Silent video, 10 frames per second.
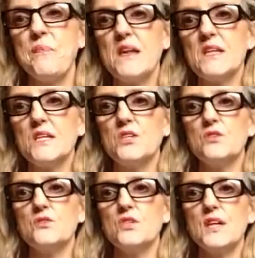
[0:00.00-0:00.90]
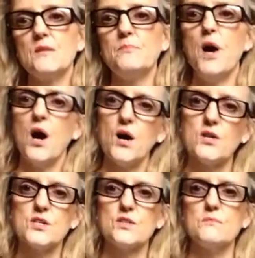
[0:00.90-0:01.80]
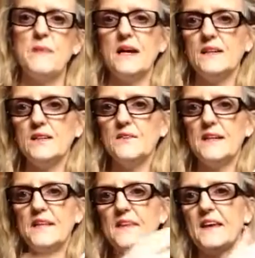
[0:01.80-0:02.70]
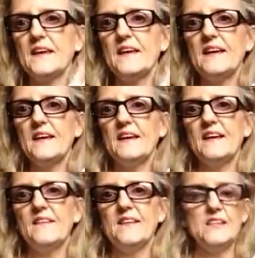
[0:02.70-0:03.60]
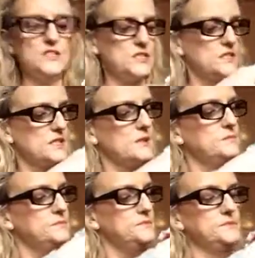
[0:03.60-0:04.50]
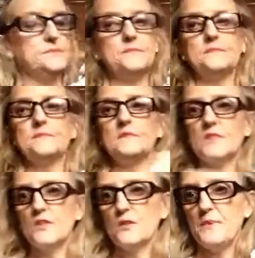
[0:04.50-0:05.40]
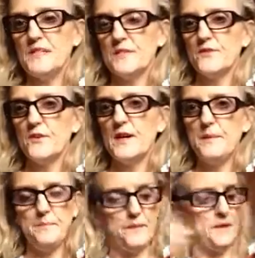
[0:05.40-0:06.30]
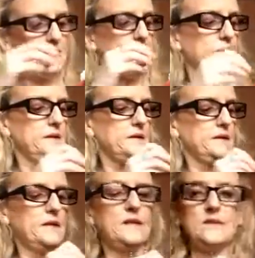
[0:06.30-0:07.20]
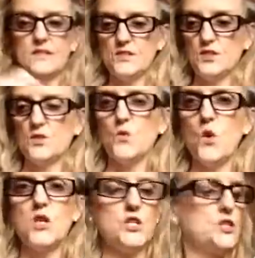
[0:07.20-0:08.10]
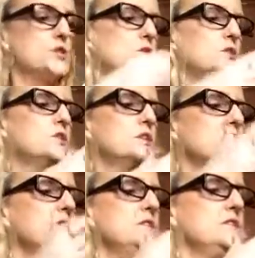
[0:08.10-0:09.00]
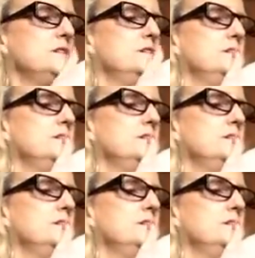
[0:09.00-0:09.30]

they didn't use like bars or metal or anything. They just took a piece of your hip and they squashed it all down.